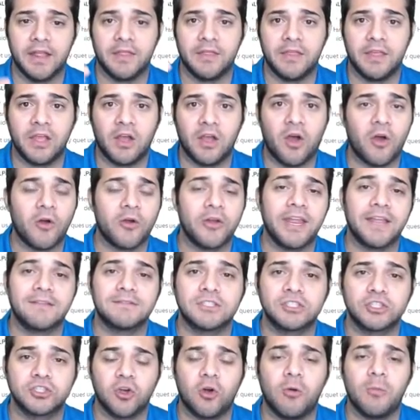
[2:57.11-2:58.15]
They already have
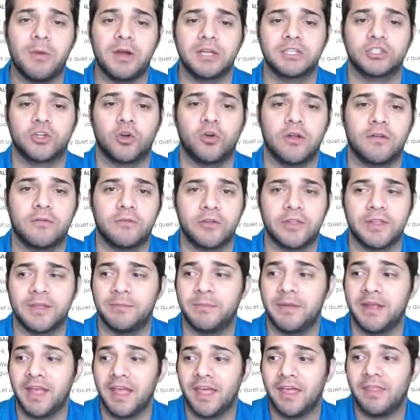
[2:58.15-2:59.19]
so much going for
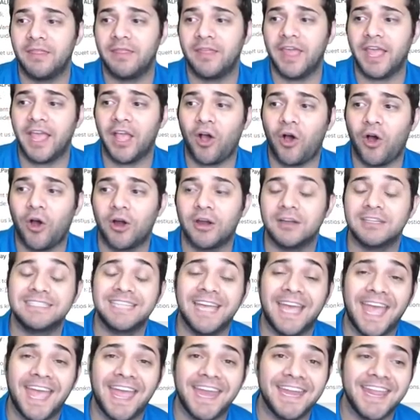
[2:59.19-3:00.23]
them. They are
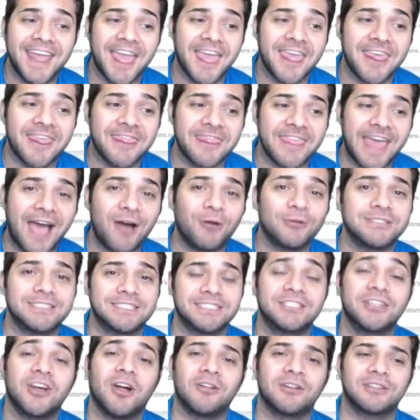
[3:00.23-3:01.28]
ten
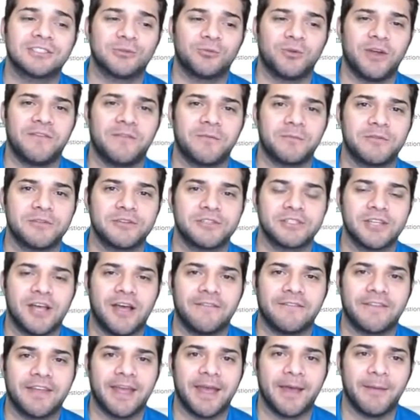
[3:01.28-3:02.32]
thousand dollars away from their
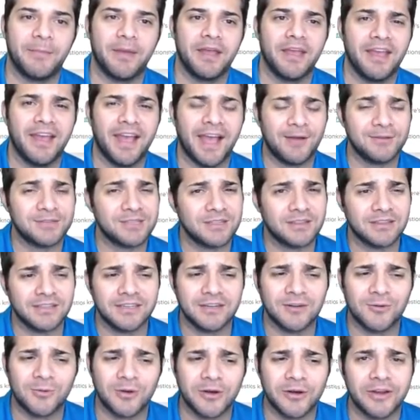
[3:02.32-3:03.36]
soft cap. I was a
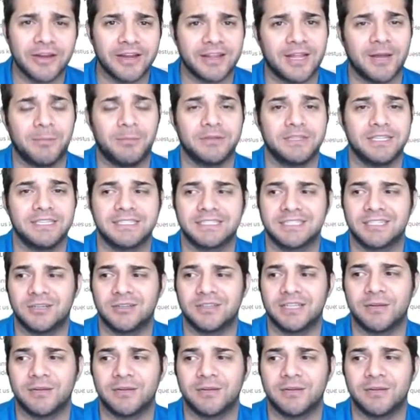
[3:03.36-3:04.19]
little worried a couple days ago.